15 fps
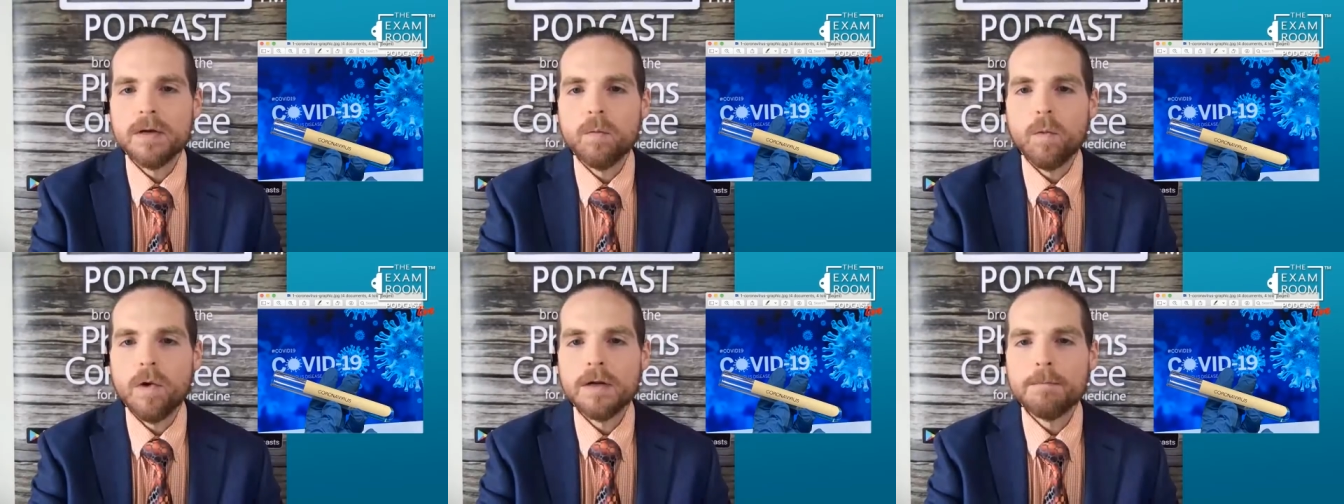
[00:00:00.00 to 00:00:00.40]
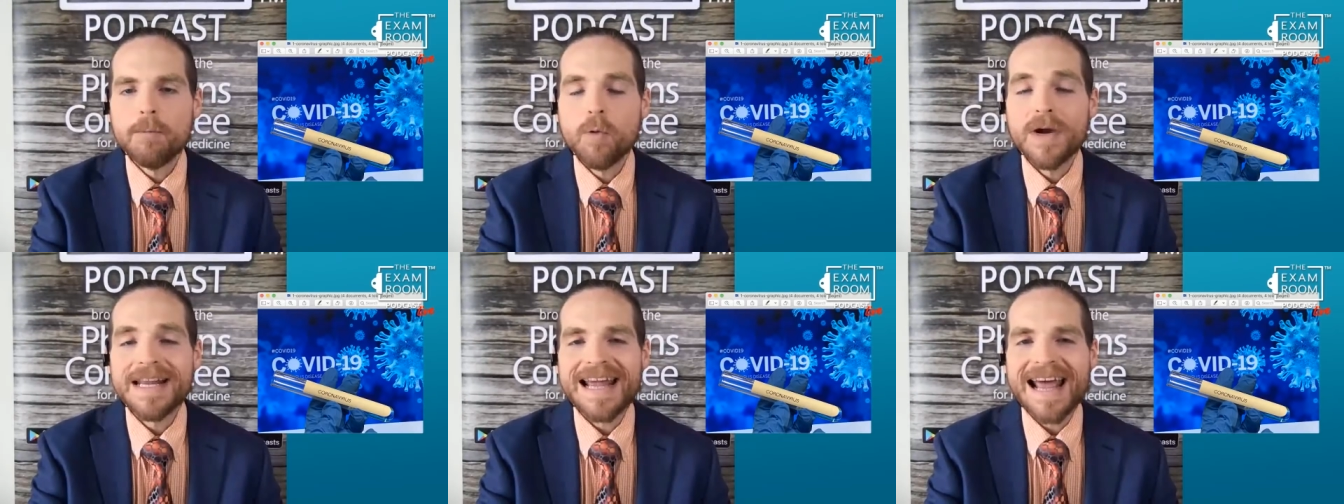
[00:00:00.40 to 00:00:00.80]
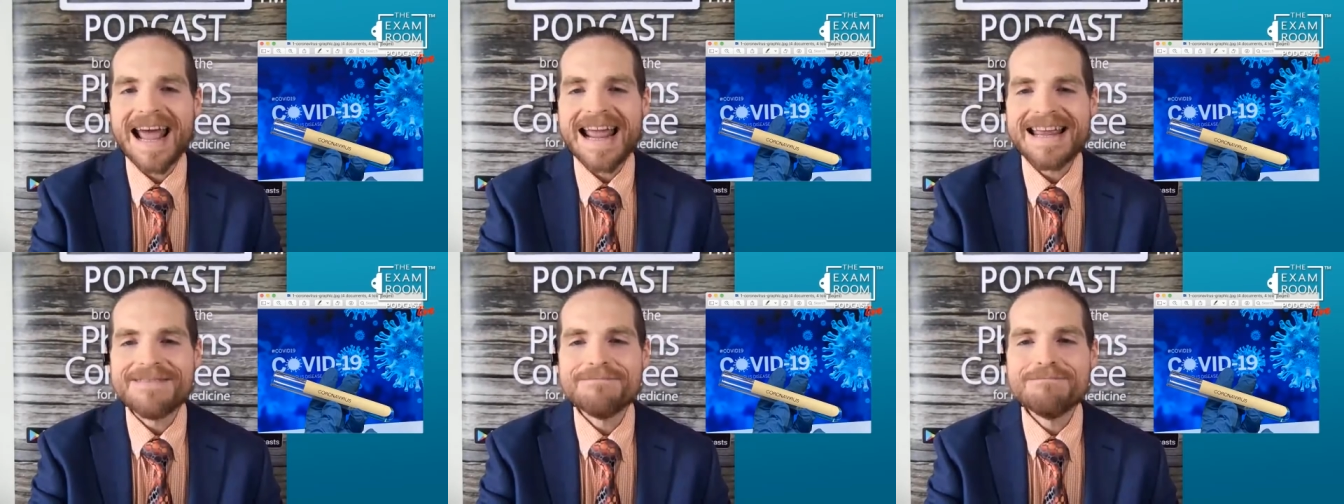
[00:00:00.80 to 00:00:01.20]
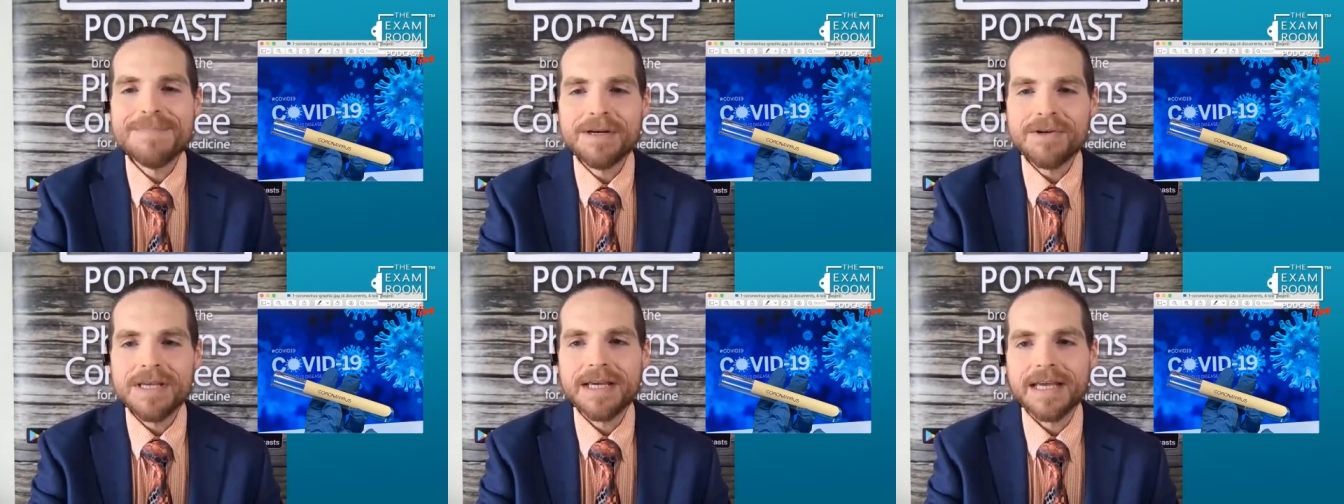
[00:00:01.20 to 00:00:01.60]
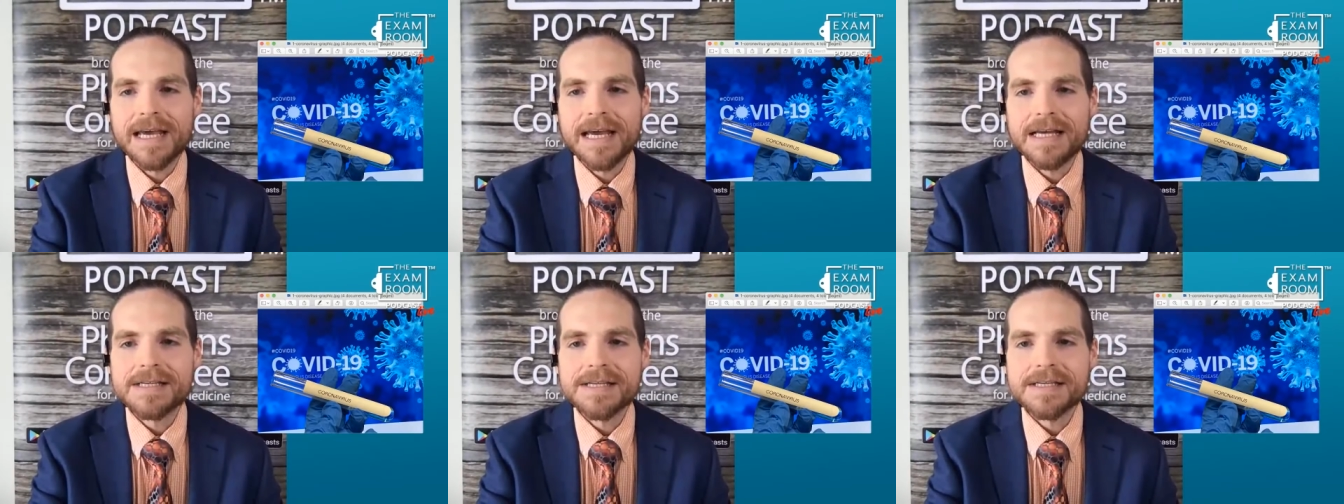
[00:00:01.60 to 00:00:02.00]
than 1.8 million
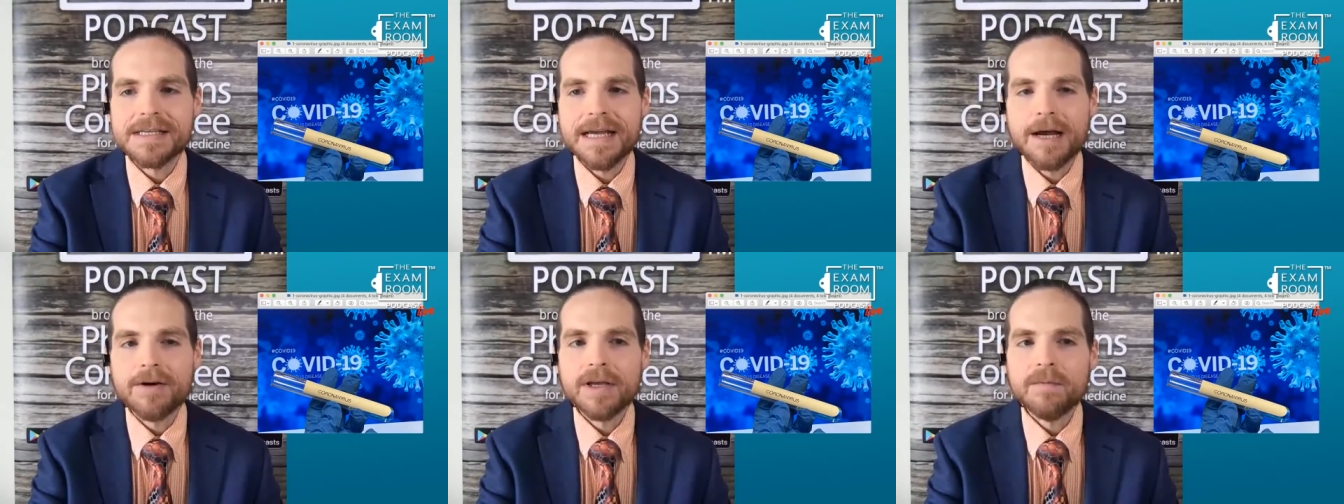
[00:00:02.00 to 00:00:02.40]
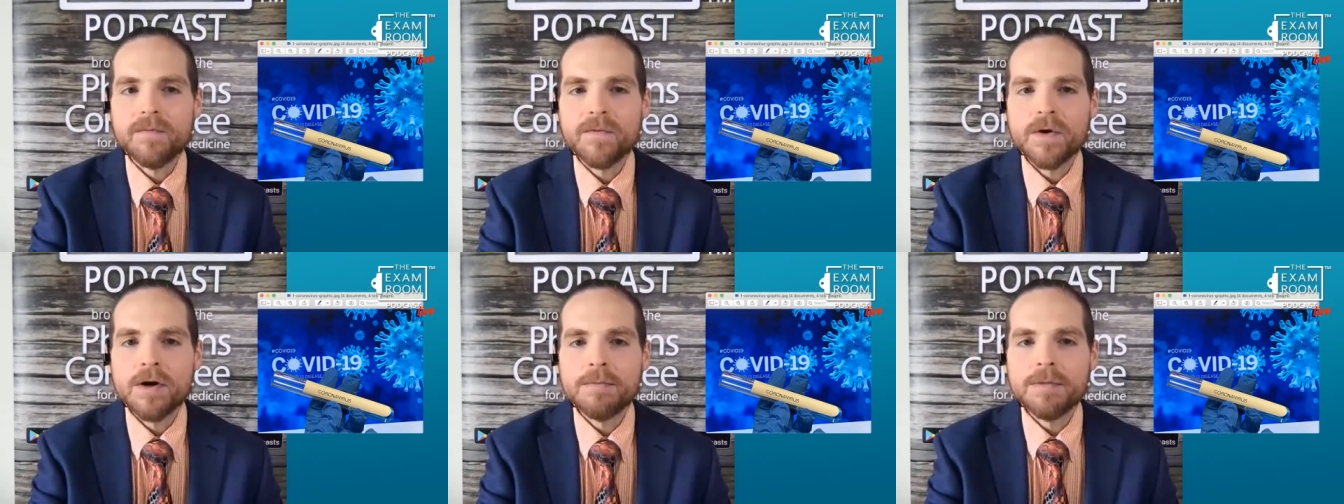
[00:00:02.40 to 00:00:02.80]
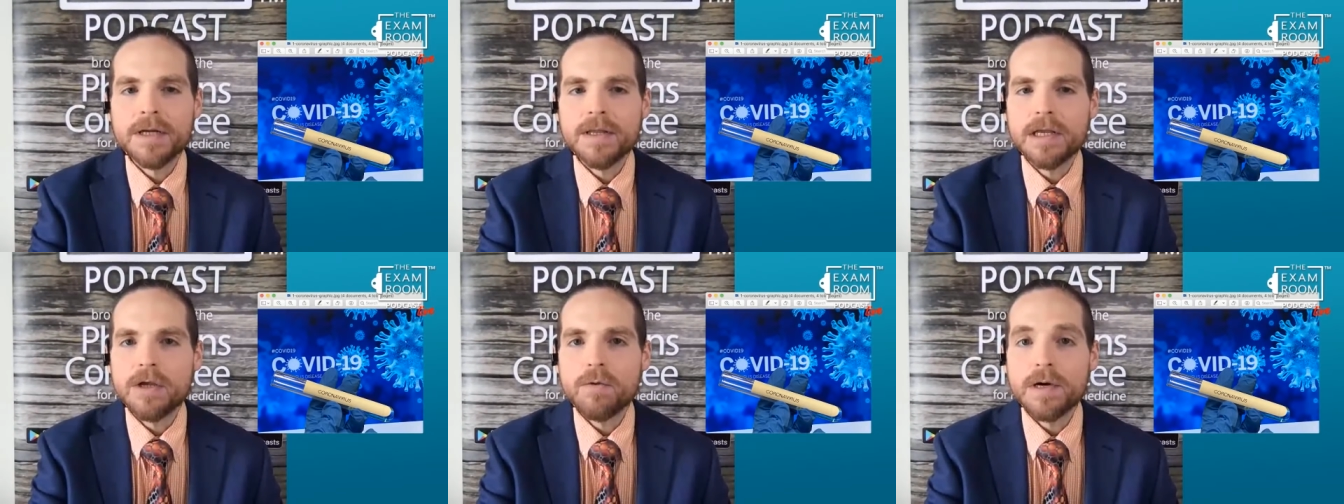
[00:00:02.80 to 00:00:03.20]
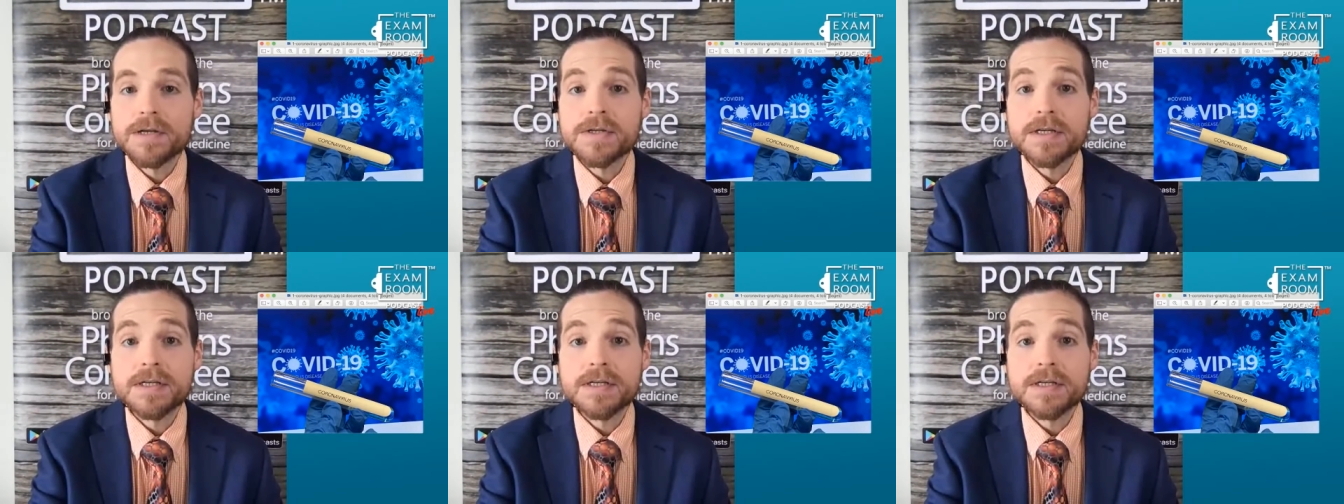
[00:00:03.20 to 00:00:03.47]
cases now confirmed in the U.S.